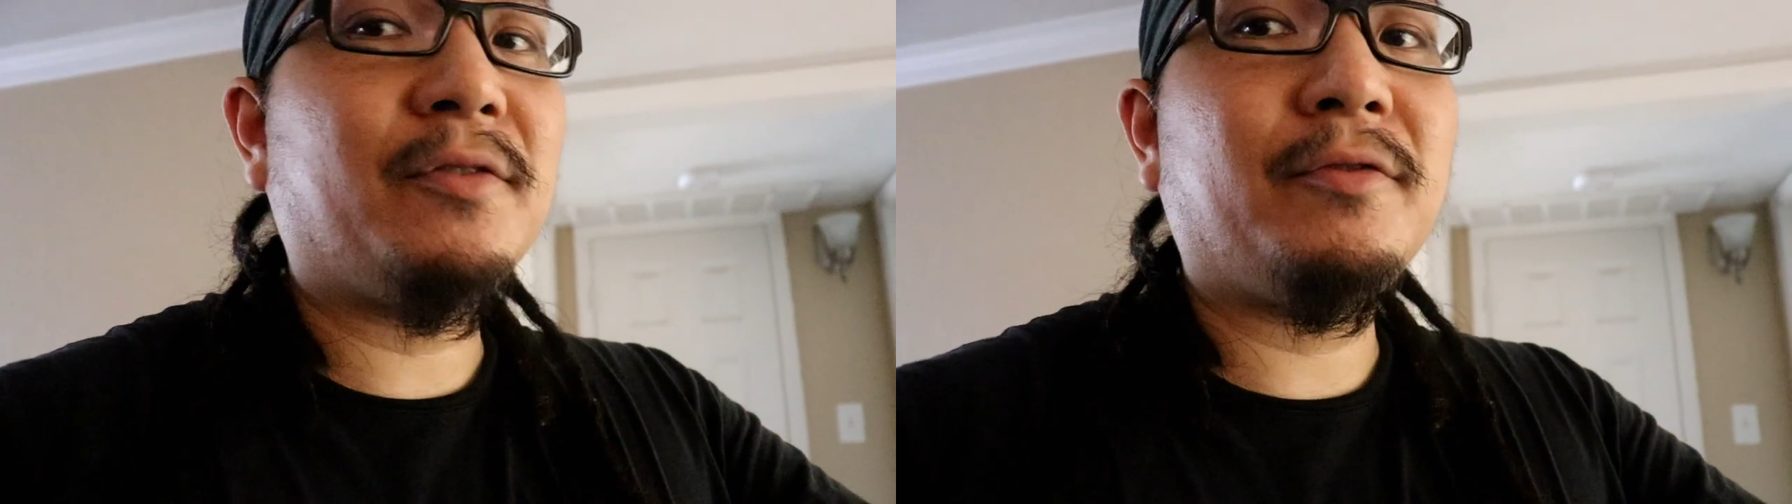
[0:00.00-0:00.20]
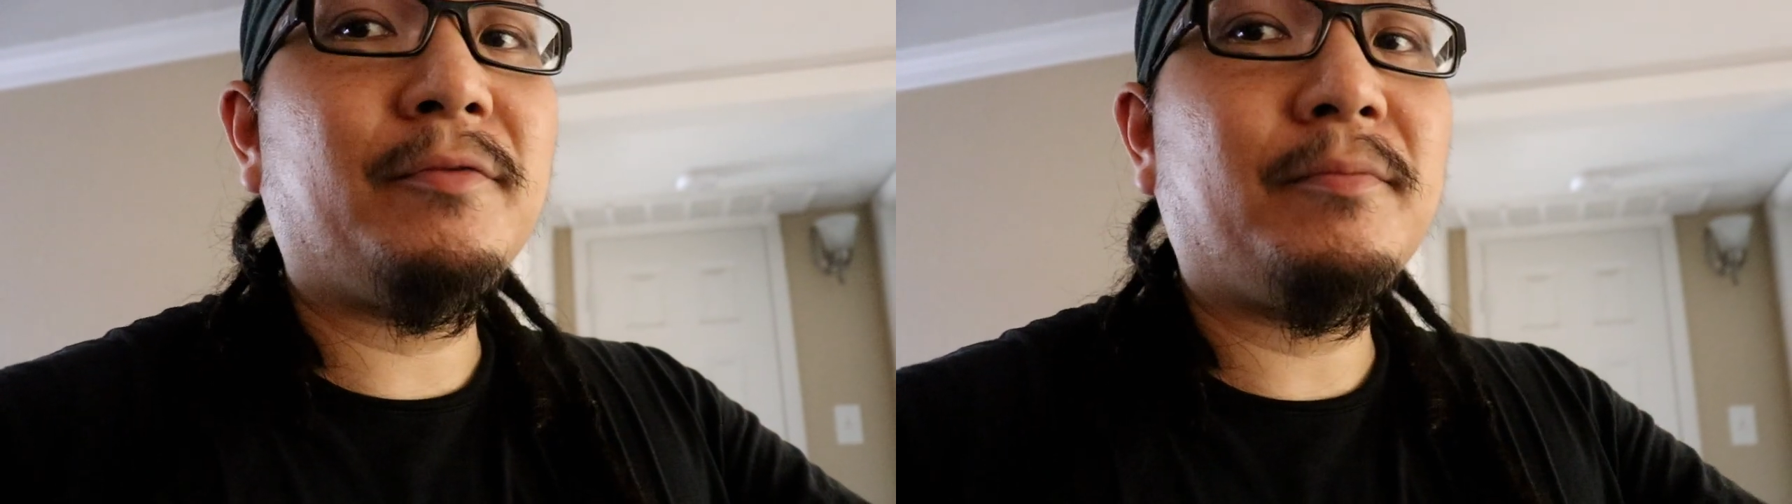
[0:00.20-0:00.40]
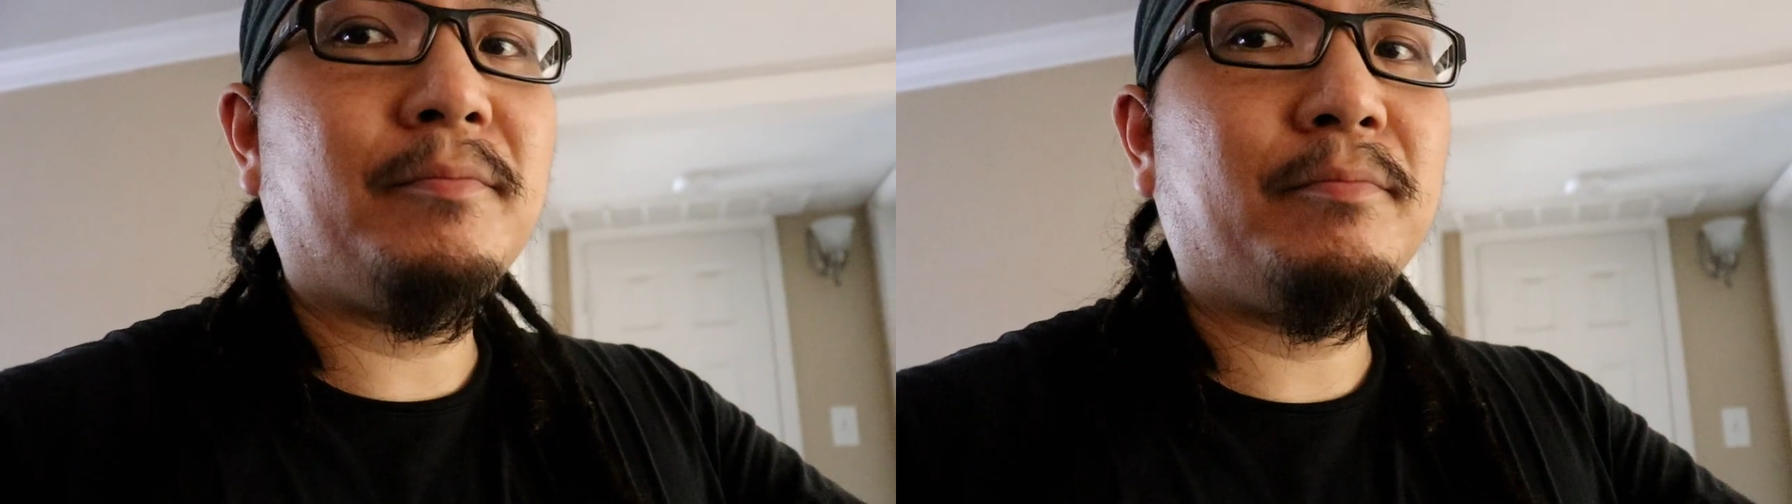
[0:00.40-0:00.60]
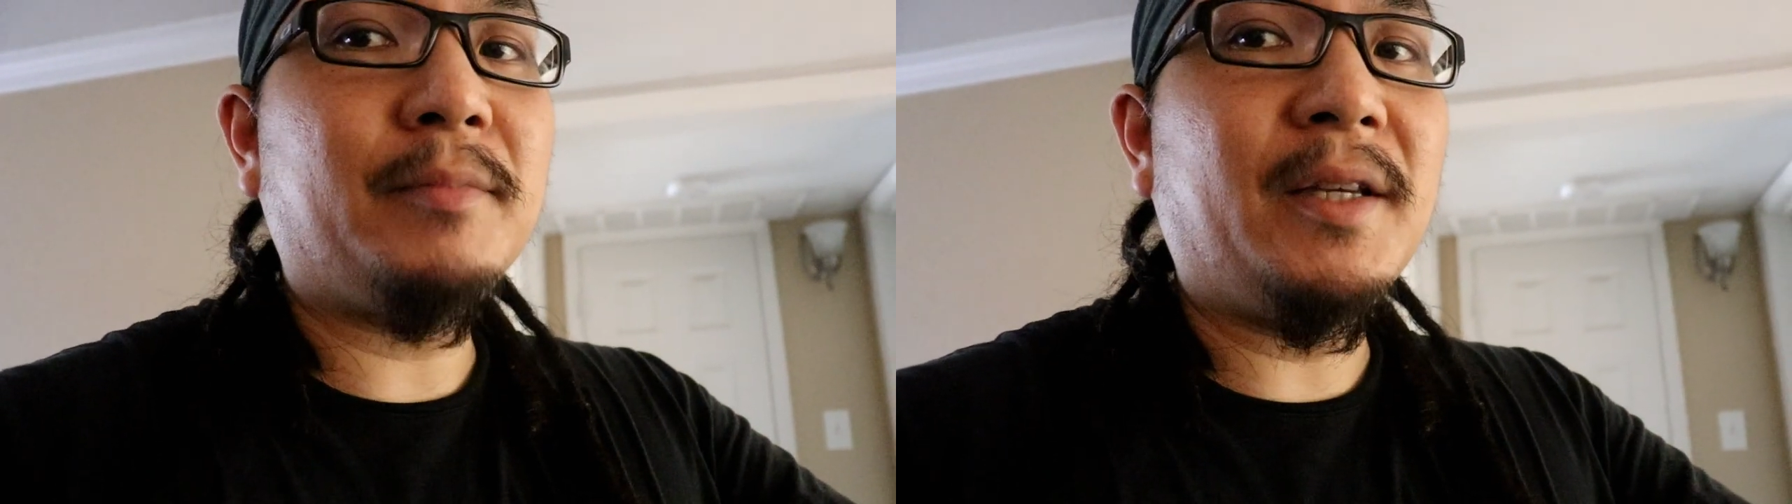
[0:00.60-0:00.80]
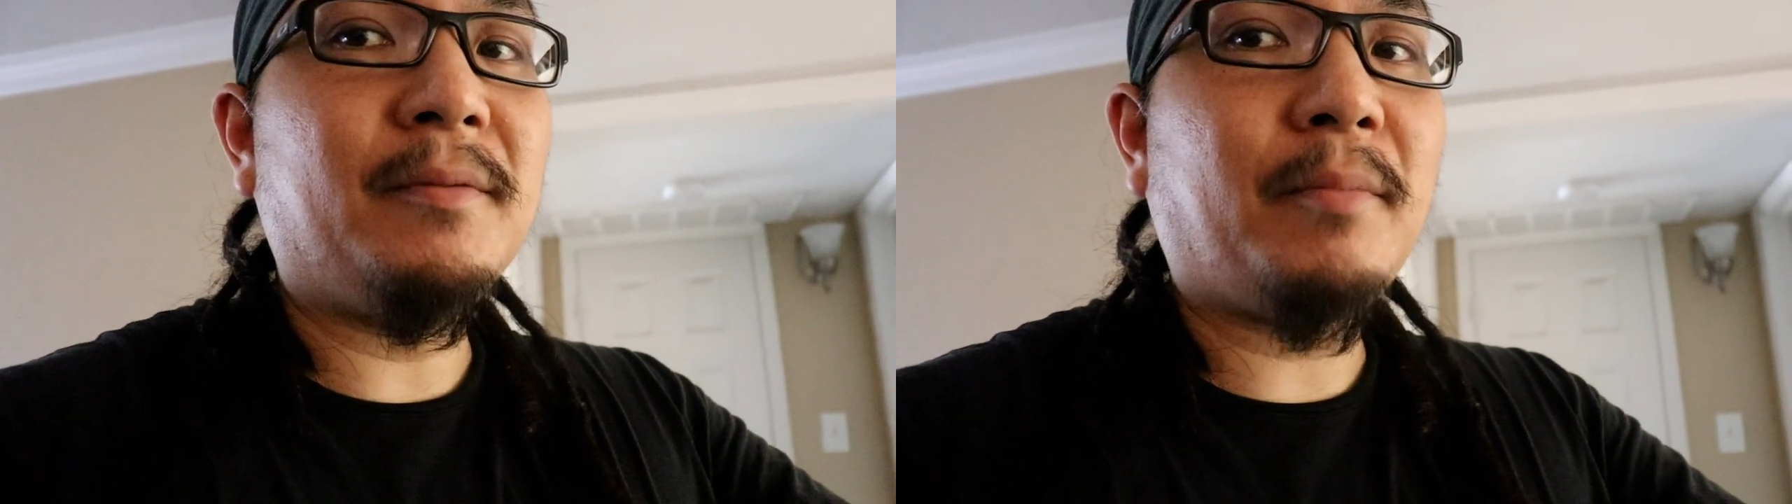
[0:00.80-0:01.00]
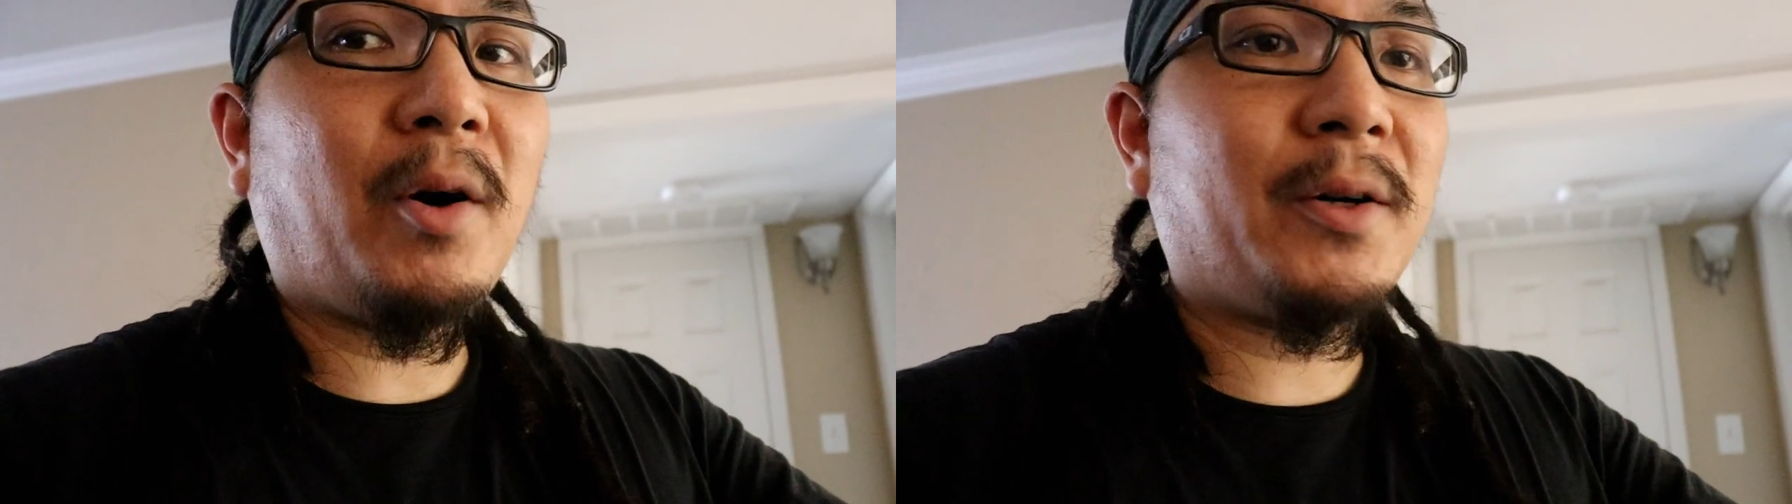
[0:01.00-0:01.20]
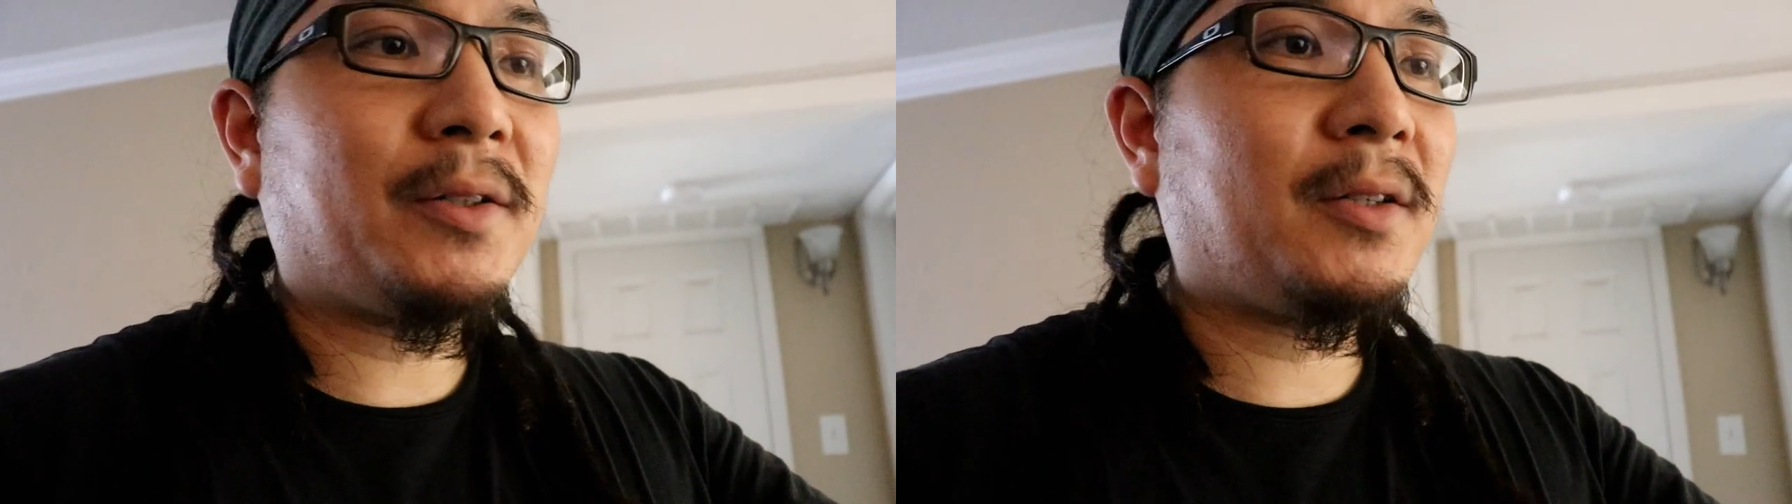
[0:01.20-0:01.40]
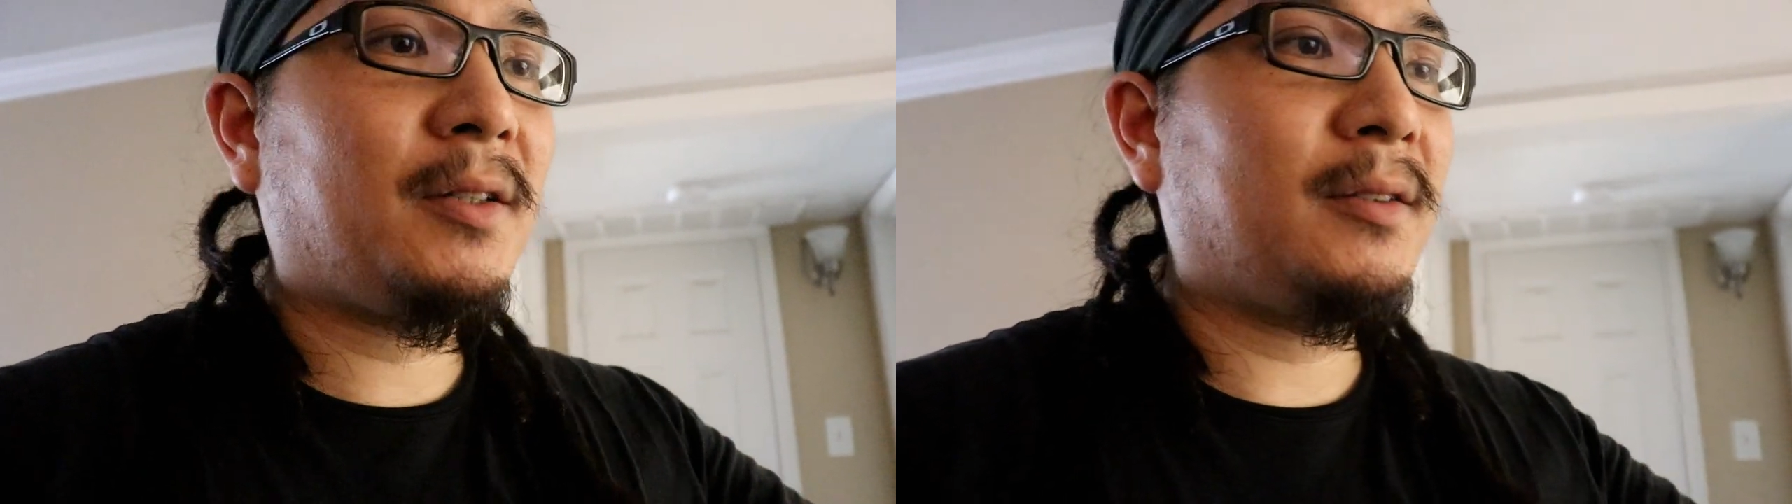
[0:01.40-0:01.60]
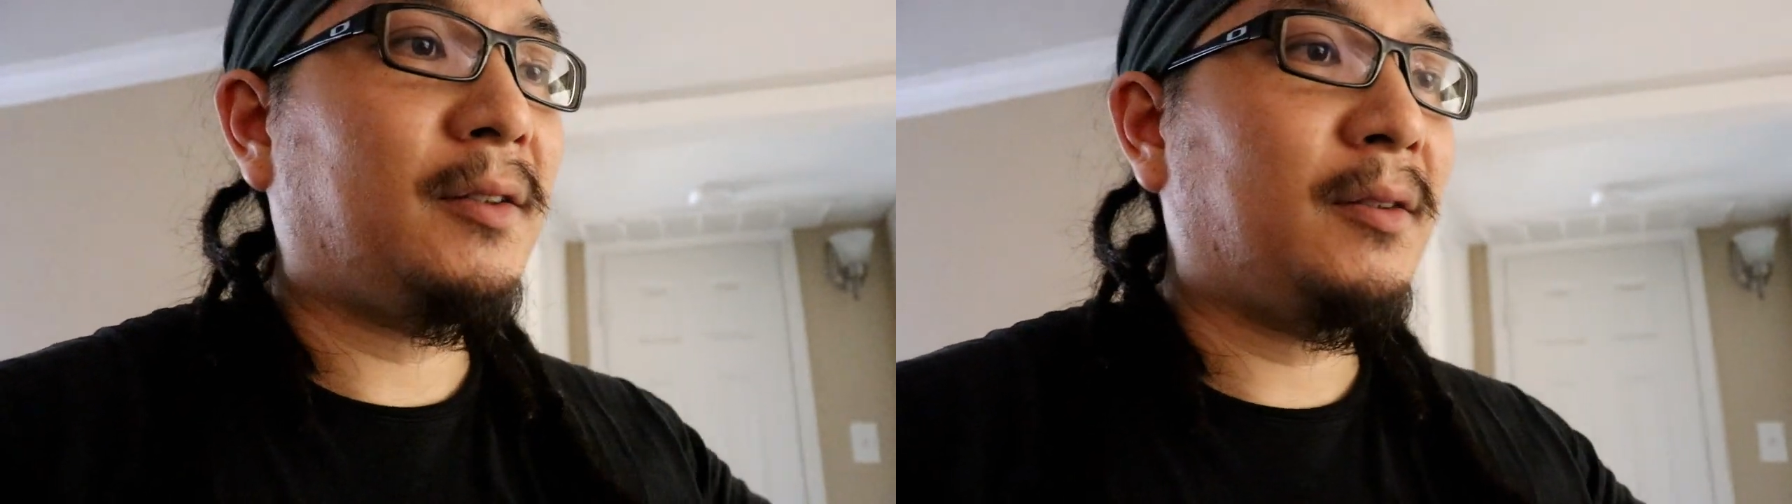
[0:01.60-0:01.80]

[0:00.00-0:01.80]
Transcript: of in parts.